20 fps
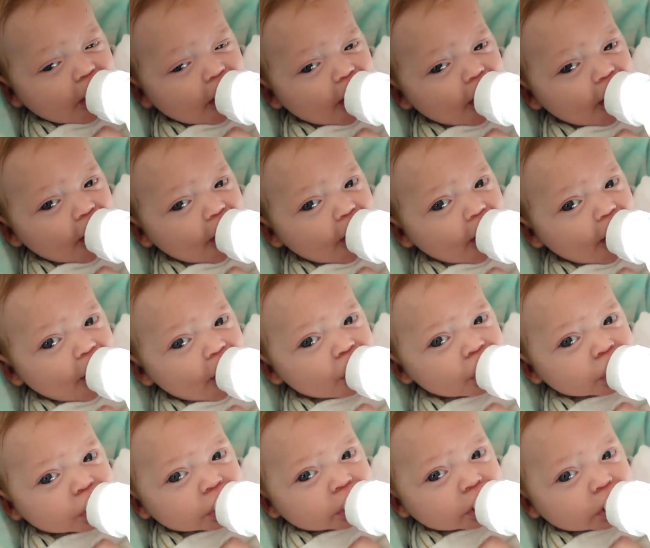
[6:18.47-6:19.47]
And then you're
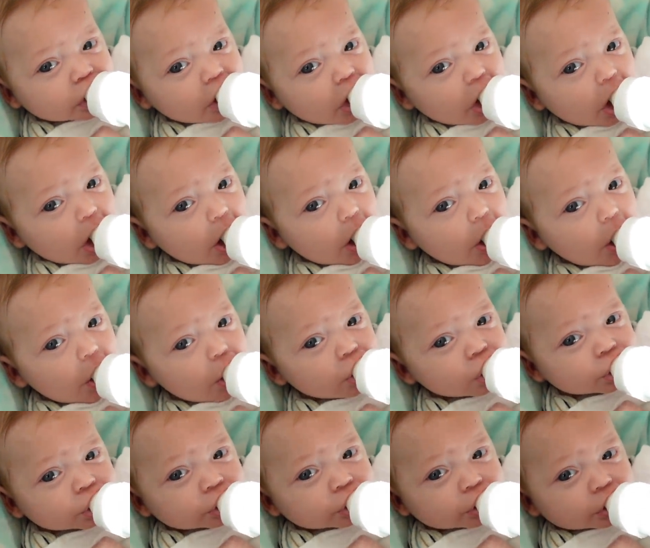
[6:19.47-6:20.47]
not going to
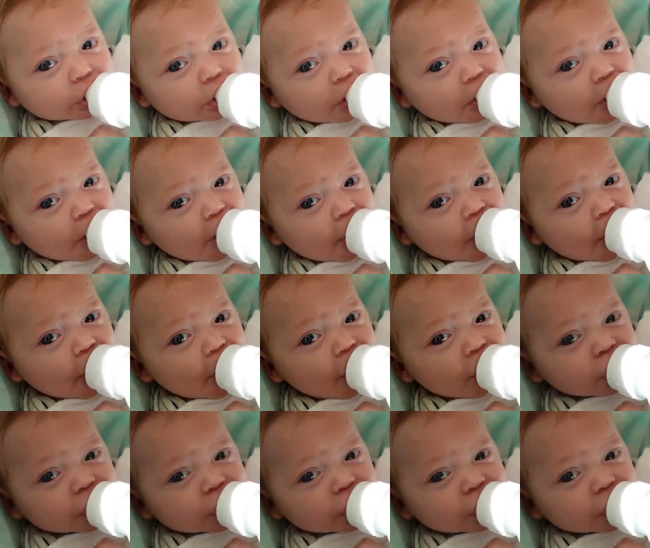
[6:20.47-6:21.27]
sleep all night.